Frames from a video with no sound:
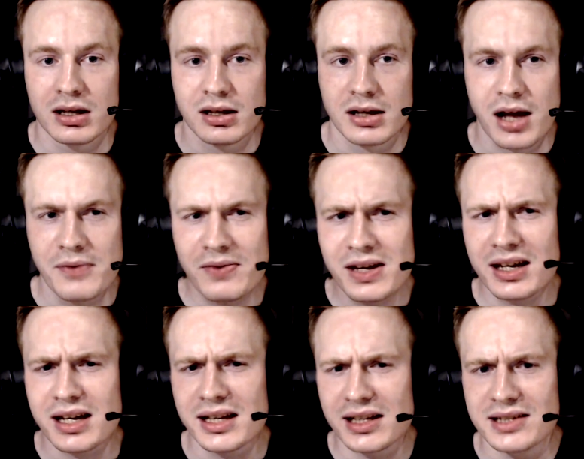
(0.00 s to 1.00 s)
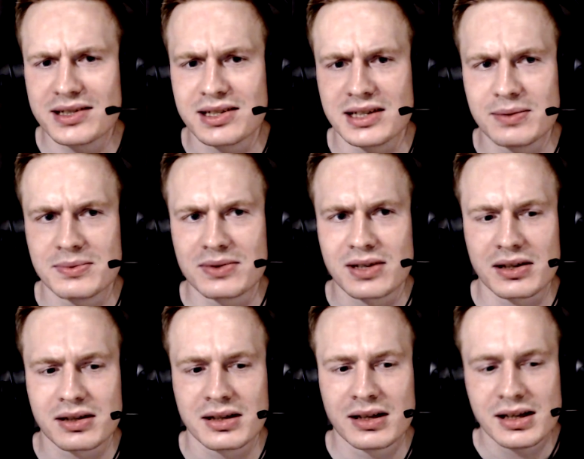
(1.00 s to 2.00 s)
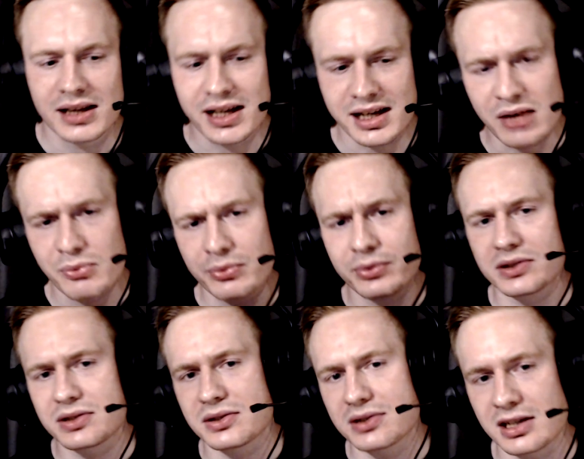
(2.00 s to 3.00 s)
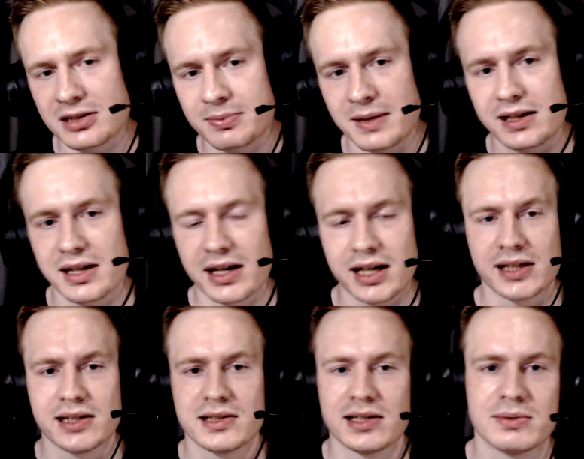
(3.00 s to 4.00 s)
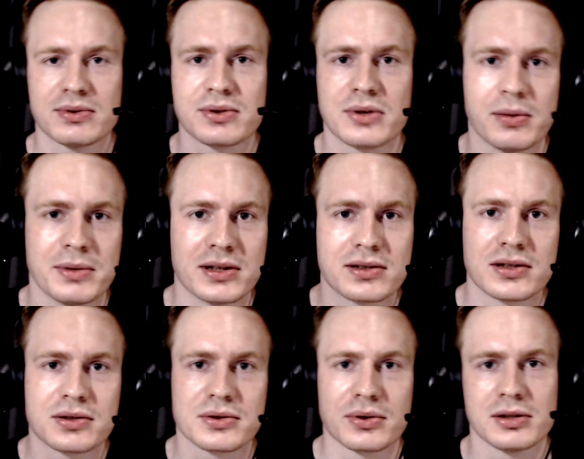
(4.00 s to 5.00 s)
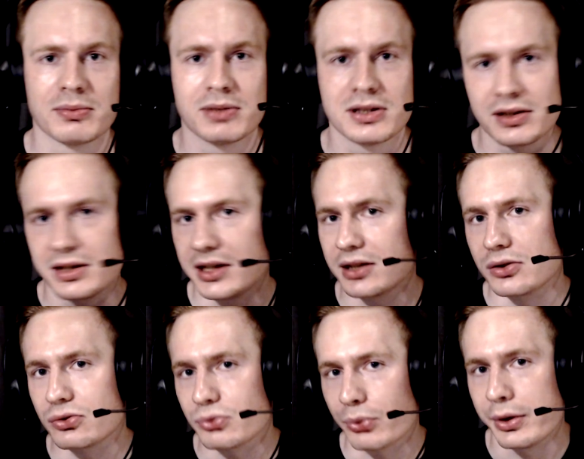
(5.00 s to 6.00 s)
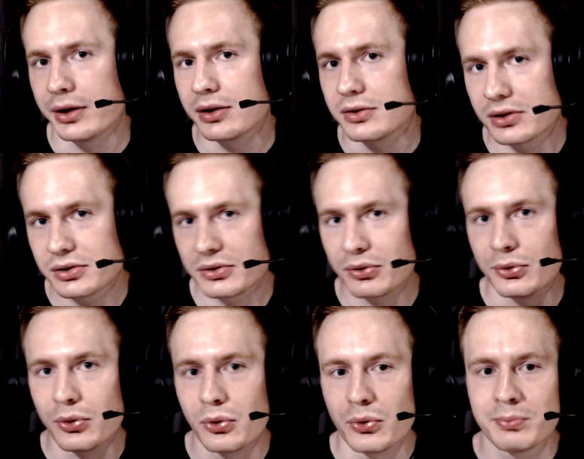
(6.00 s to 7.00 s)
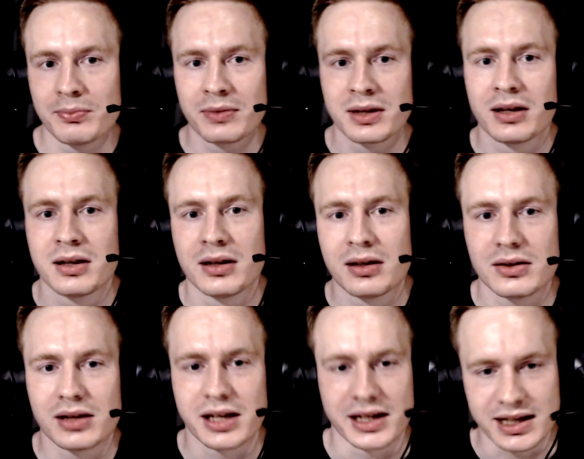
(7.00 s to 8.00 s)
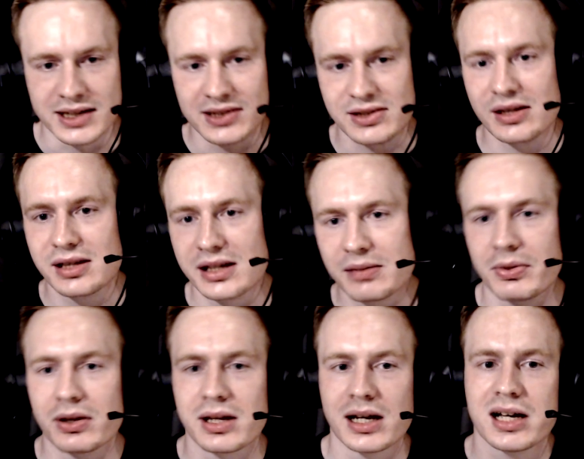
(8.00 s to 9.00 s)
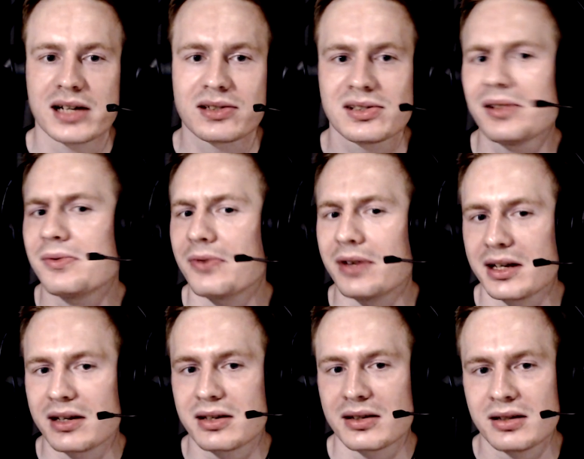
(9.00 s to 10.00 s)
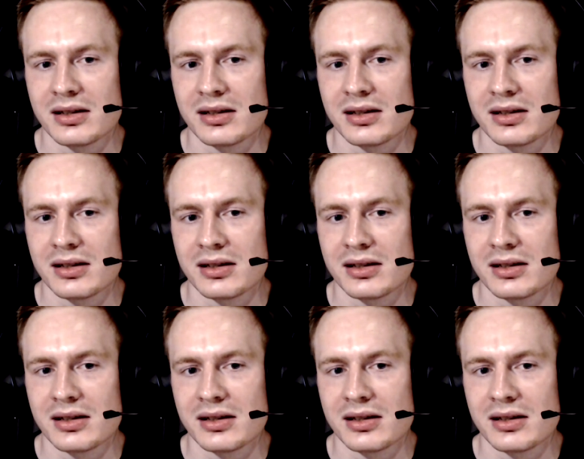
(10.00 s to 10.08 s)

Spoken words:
I think NA teams are like, everyone's just expecting NA teams to come into this tournament and get destroyed and just go home like instantly, but I actually think